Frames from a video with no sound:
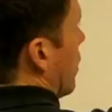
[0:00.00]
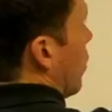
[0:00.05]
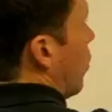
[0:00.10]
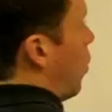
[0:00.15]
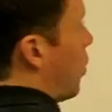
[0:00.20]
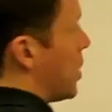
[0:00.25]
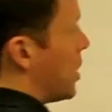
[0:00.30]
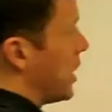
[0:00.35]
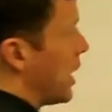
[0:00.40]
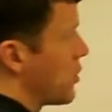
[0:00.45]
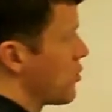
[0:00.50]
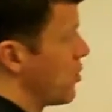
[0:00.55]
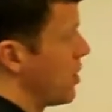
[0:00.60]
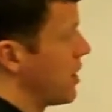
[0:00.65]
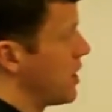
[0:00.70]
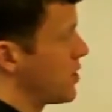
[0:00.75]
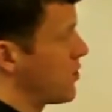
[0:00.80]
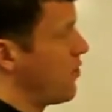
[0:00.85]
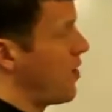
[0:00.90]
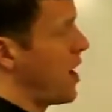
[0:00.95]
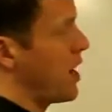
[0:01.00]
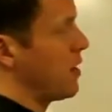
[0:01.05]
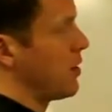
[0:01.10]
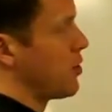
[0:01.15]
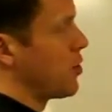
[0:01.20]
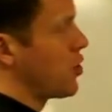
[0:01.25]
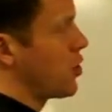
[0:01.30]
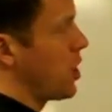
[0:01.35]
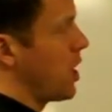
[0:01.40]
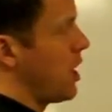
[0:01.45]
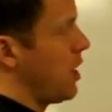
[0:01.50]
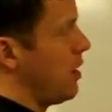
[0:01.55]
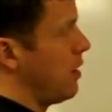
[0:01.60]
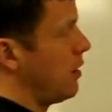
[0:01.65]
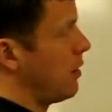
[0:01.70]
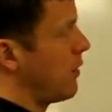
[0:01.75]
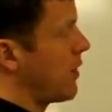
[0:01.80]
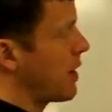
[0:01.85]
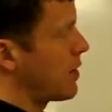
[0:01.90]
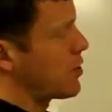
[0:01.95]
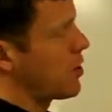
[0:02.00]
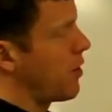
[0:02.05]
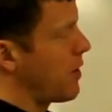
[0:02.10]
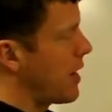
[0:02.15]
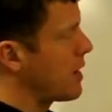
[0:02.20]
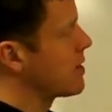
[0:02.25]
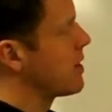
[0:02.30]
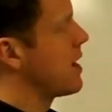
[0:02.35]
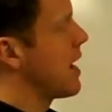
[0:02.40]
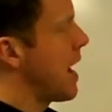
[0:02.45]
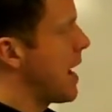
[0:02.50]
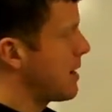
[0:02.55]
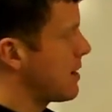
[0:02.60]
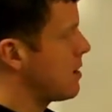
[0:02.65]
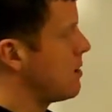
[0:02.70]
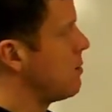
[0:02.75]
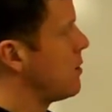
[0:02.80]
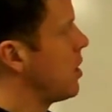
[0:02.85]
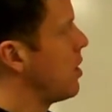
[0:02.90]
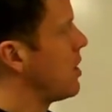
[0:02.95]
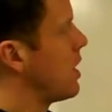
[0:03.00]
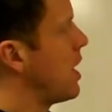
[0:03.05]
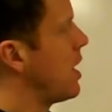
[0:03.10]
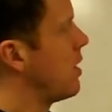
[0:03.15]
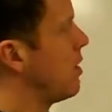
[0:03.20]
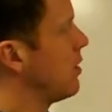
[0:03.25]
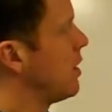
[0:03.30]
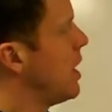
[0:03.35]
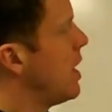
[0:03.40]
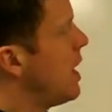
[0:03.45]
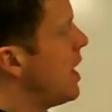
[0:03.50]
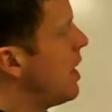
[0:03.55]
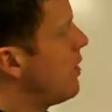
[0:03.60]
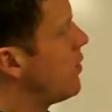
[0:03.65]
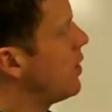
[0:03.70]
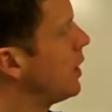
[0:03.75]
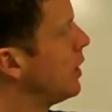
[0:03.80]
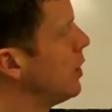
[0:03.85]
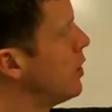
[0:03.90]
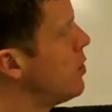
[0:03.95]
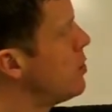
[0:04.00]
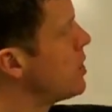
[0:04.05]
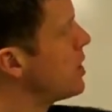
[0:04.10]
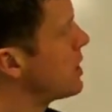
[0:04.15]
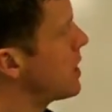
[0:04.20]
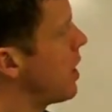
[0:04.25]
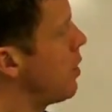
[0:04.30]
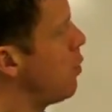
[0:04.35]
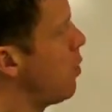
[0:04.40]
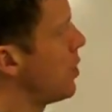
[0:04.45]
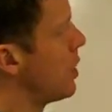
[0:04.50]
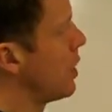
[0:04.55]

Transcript: 1 electron in its valence shell, that's an atom, not an ion. If it loses that 1